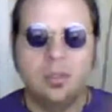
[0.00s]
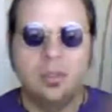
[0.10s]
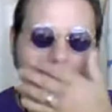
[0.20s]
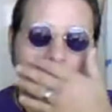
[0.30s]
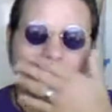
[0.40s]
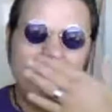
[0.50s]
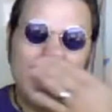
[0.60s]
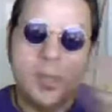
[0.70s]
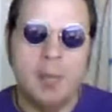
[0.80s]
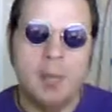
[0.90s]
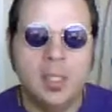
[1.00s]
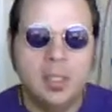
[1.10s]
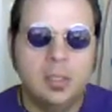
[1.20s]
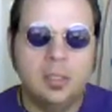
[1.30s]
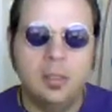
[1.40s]
I'll probably pop on Monday
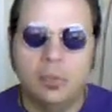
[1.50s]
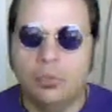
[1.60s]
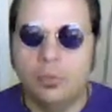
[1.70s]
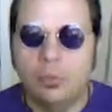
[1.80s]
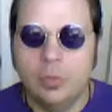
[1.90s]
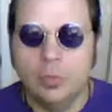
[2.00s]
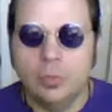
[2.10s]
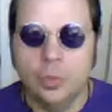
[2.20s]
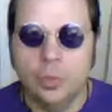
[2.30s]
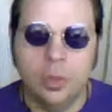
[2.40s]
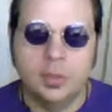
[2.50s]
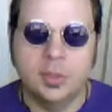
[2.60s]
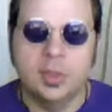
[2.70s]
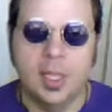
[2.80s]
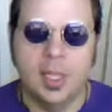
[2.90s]
to do a roar just
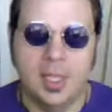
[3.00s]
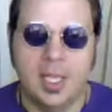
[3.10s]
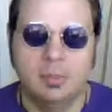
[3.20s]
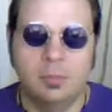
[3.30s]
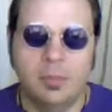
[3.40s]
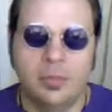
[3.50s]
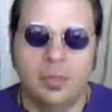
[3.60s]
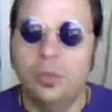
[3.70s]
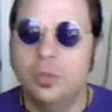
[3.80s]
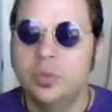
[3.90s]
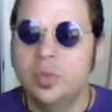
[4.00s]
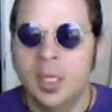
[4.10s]
to kind of catch up on the news.